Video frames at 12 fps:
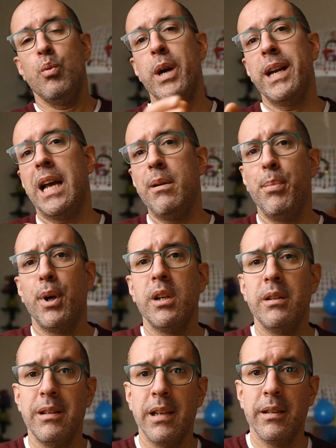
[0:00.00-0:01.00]
when I
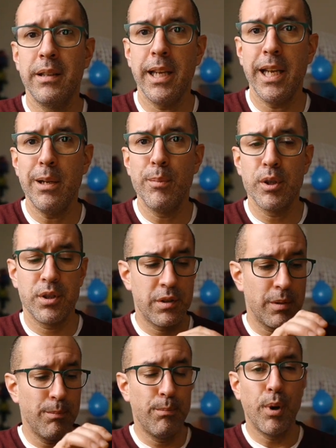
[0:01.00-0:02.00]
bought the
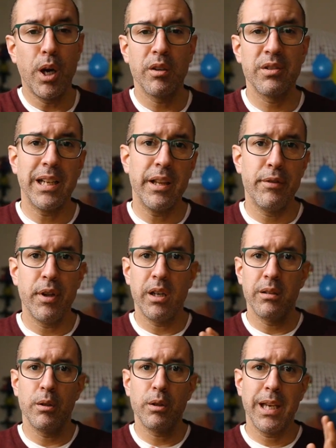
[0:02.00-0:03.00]
Eibos box, I
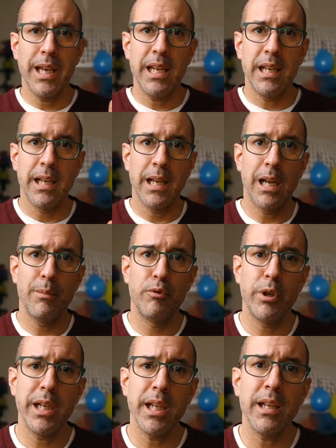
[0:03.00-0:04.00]
thought, okay, I'm
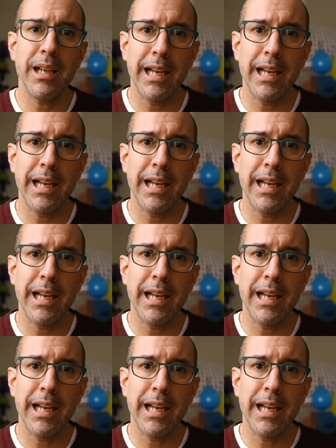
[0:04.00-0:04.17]
ready.